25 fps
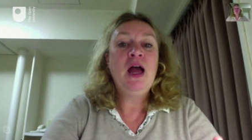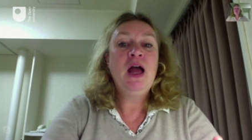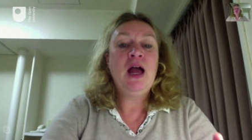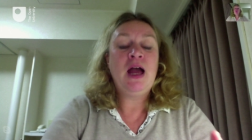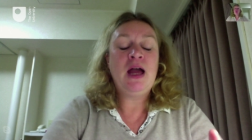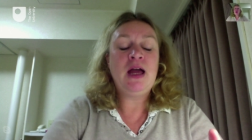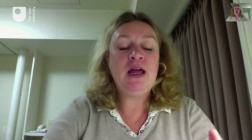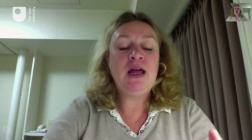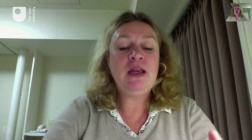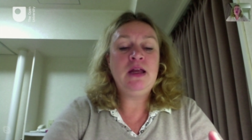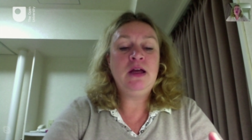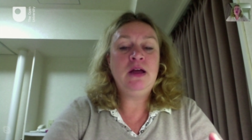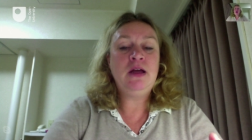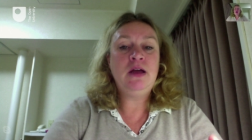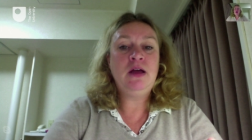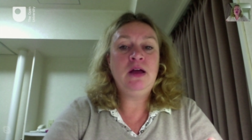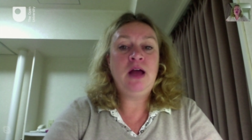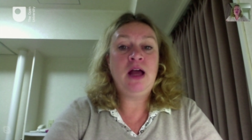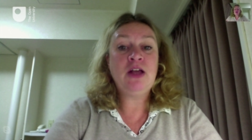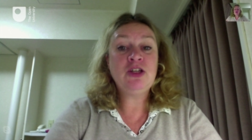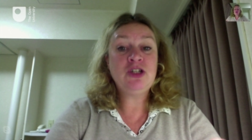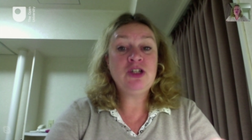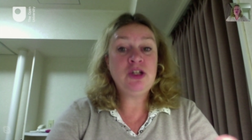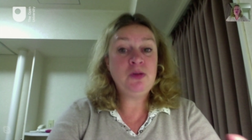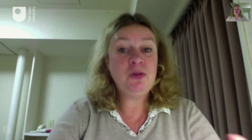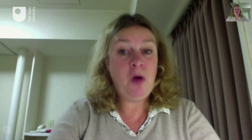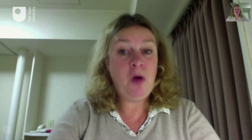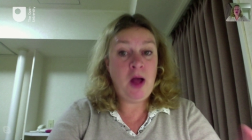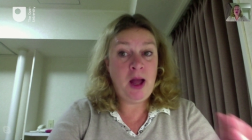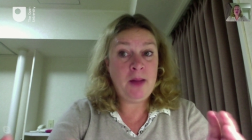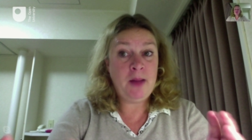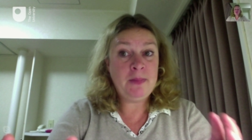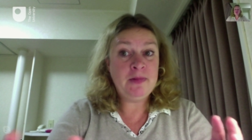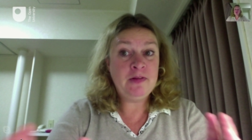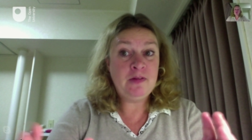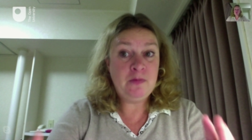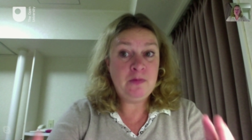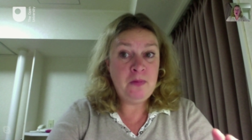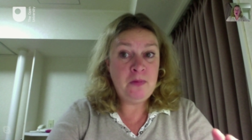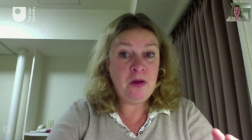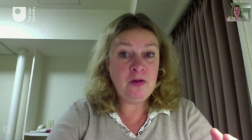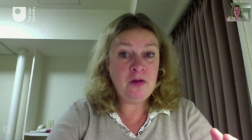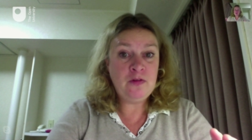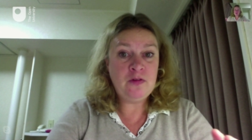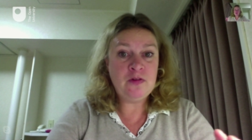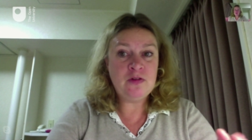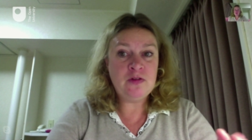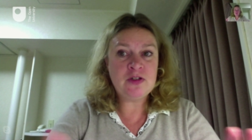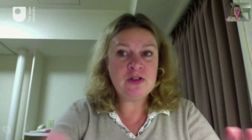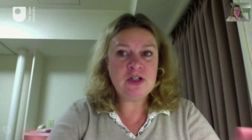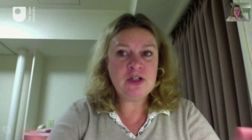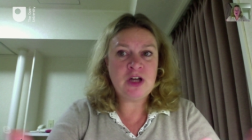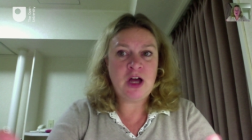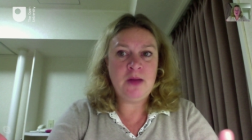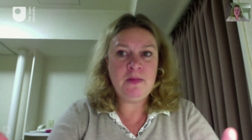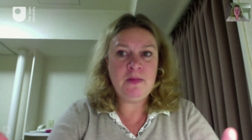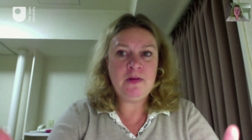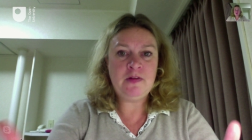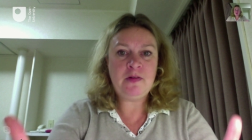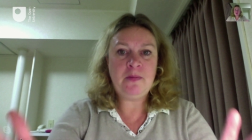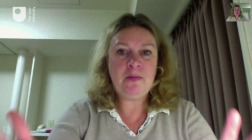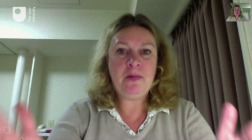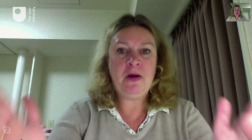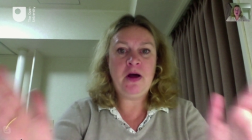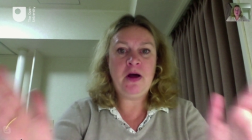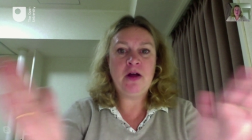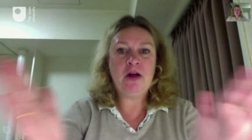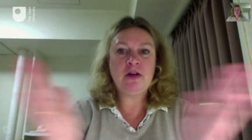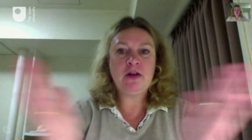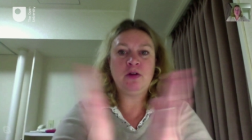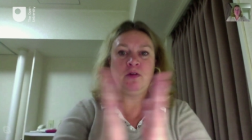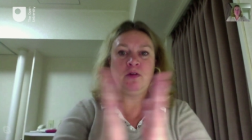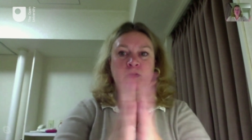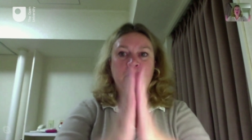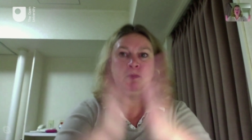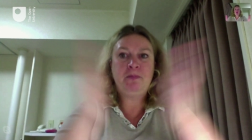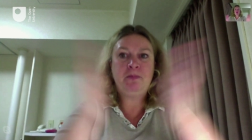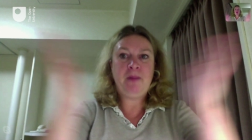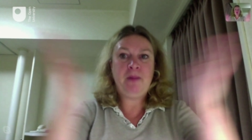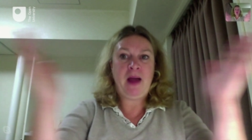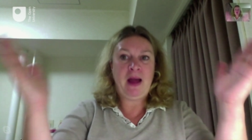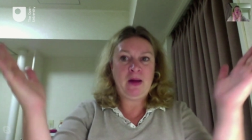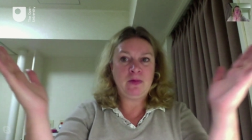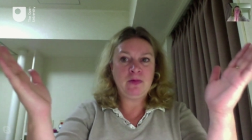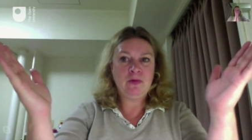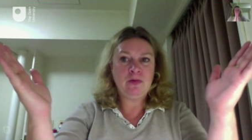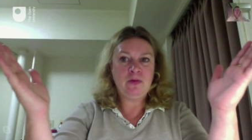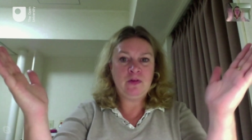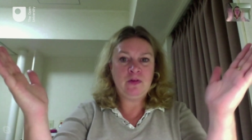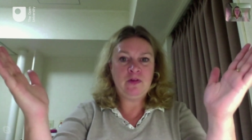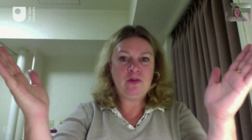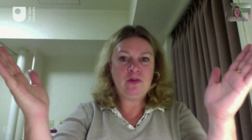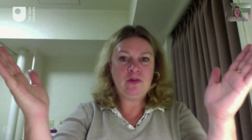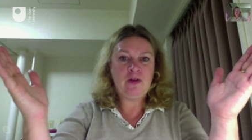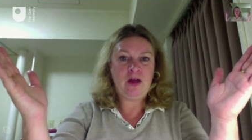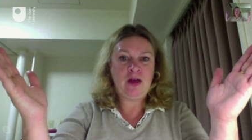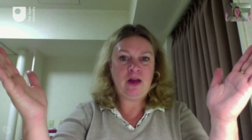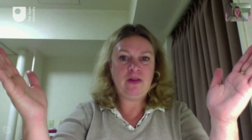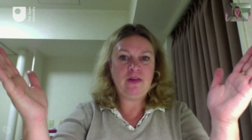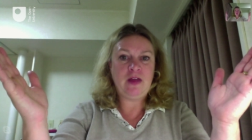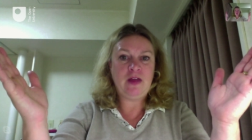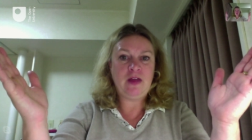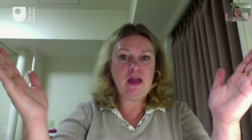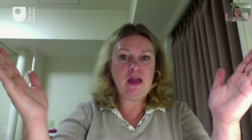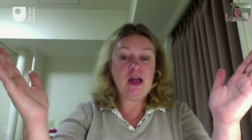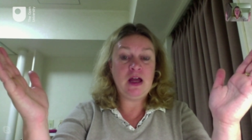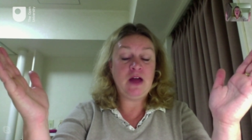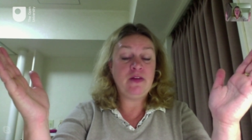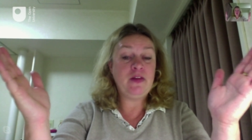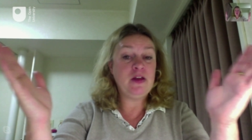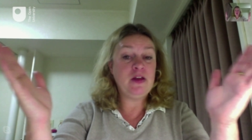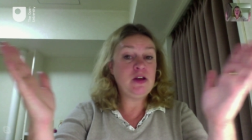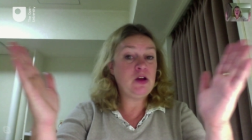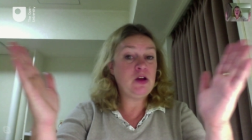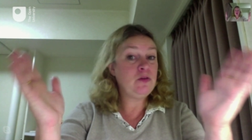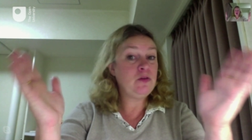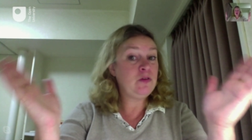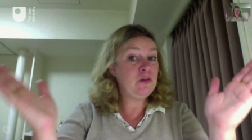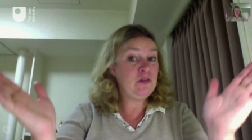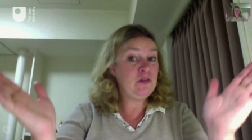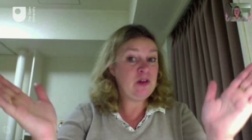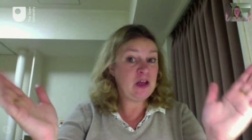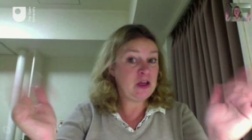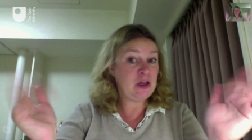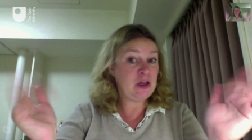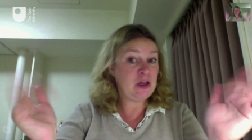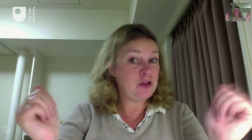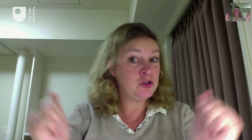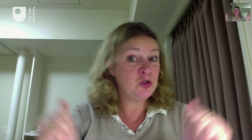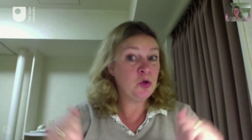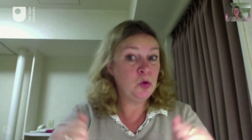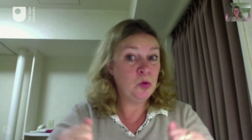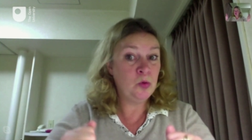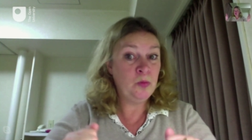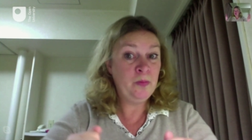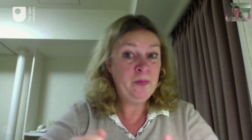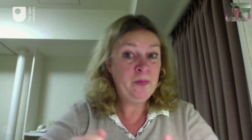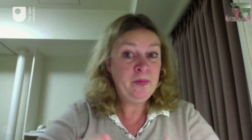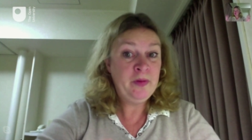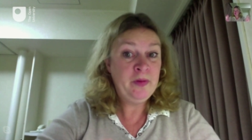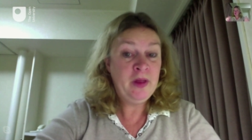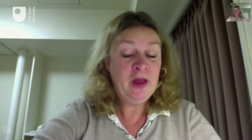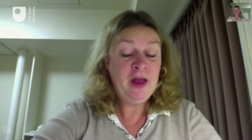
And uh, actually, what happens most of the time is the particles bounce and they and they don't stick at all.